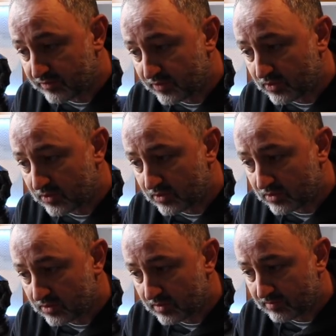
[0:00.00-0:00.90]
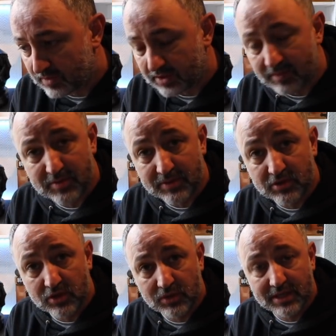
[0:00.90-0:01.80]
for, I don't know, must be
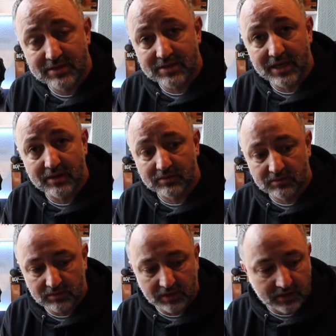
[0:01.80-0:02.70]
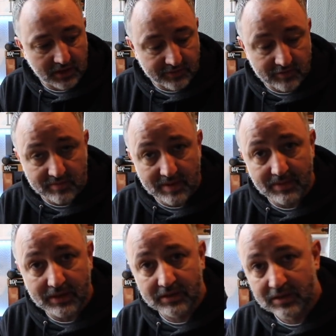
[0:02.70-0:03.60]
2 years now. I can't even
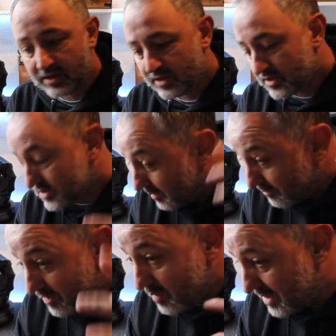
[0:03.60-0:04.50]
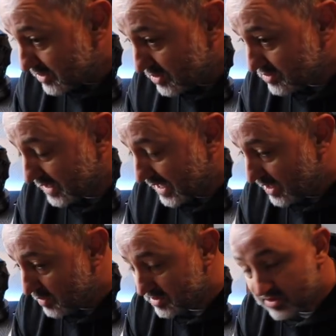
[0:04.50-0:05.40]
remember. So I'm very much used to that
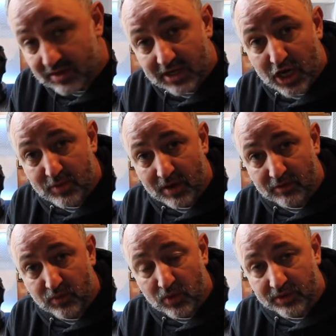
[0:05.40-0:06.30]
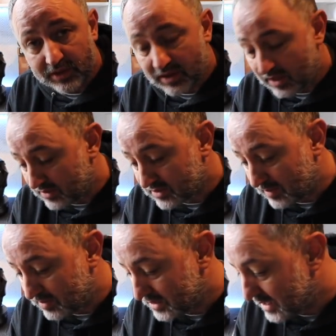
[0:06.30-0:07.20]
helmet. It's the only helmet I've worn in the last
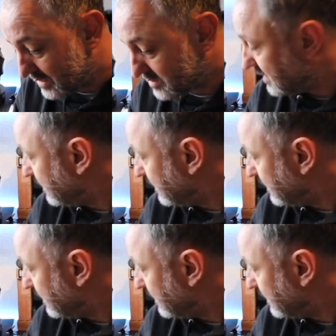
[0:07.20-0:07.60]
couple of years.